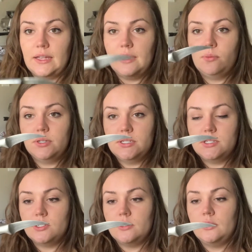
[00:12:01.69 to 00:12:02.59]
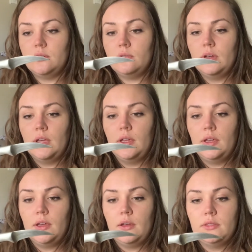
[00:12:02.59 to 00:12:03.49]
And I wanted to show you
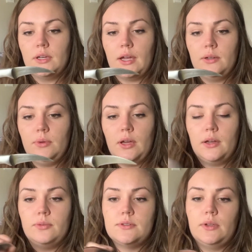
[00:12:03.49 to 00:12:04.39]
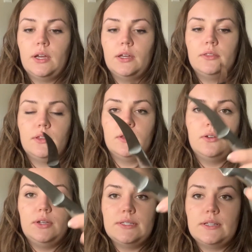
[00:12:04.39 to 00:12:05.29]
the kind we got. So we got the
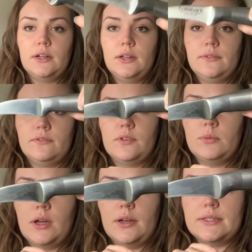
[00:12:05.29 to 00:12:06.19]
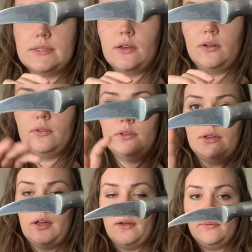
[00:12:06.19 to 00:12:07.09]
Cuisinart from Costco.
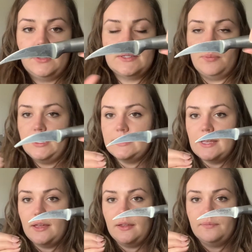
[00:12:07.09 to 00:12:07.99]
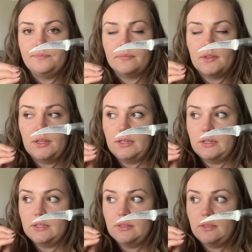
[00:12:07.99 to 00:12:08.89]
It's a big set,
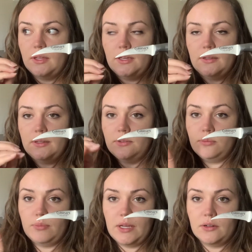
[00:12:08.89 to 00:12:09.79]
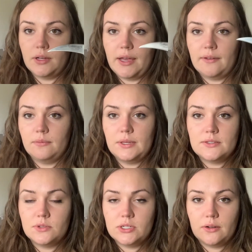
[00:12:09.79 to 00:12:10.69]
and you may or not have them. They
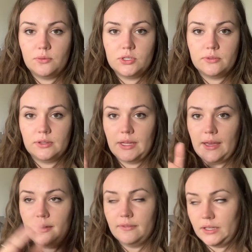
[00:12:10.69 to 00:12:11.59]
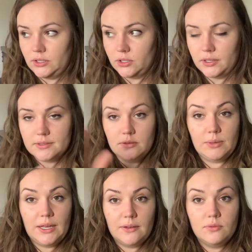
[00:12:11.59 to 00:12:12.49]
switch out which one they have, and your Costco
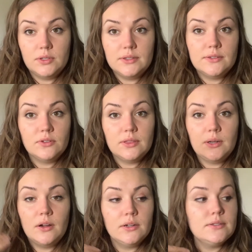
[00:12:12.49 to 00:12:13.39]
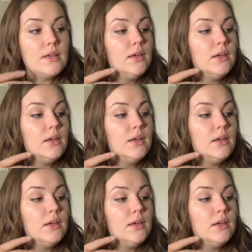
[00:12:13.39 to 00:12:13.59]
might have one different than ours.